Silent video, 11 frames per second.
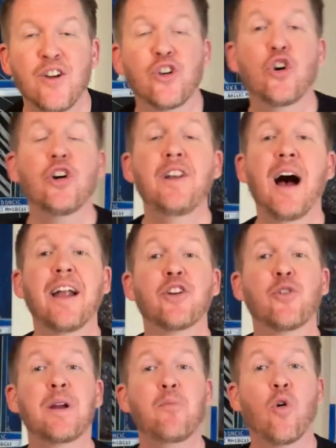Could not
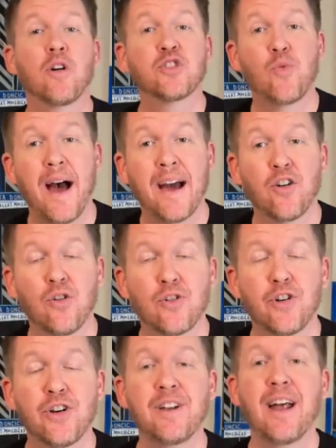agree more,
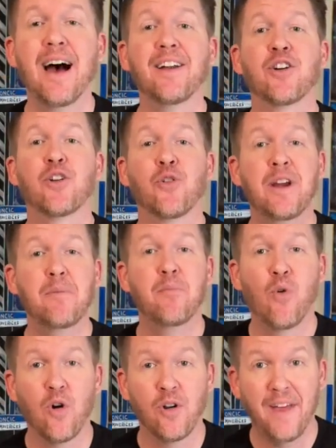Swaggle. Could not agree
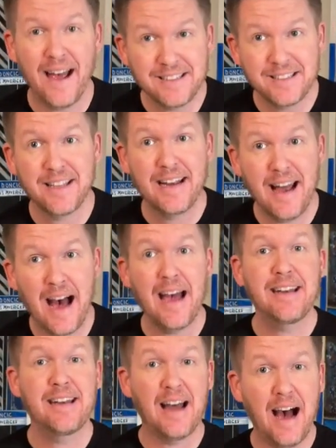more. That's the
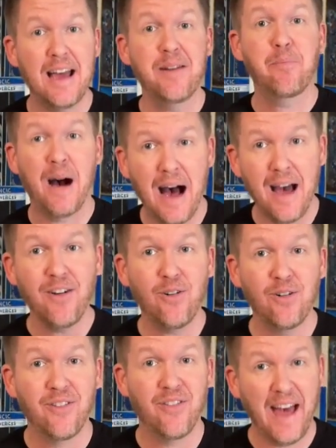9.9
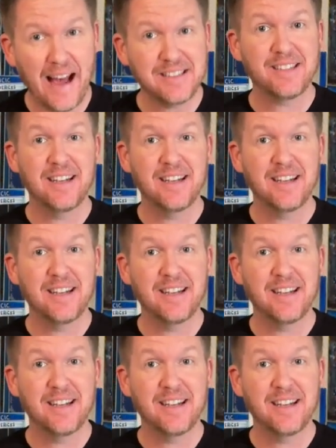pile? That's the